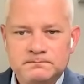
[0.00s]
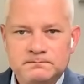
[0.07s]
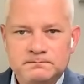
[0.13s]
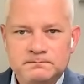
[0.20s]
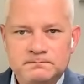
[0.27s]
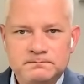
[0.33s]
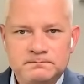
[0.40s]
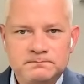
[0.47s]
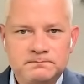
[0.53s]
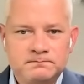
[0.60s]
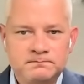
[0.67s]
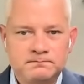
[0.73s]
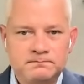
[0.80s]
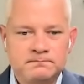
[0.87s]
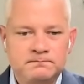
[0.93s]

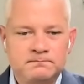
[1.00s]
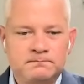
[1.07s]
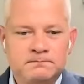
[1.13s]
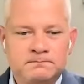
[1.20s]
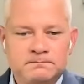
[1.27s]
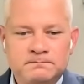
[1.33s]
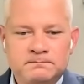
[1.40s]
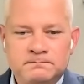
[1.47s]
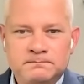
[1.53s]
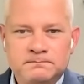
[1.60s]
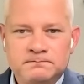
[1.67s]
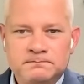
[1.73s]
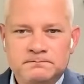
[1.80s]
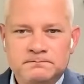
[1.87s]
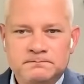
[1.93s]

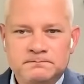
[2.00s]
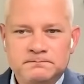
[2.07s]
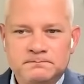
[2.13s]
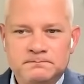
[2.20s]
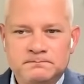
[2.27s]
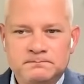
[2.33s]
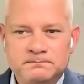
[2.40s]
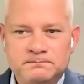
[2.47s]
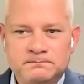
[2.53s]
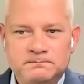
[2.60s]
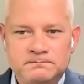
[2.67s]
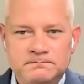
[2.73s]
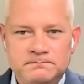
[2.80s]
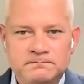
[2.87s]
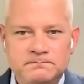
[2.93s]

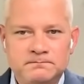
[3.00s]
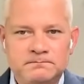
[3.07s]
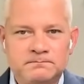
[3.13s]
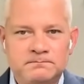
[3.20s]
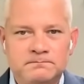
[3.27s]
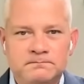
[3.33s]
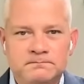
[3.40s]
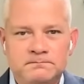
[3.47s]
(not speaking)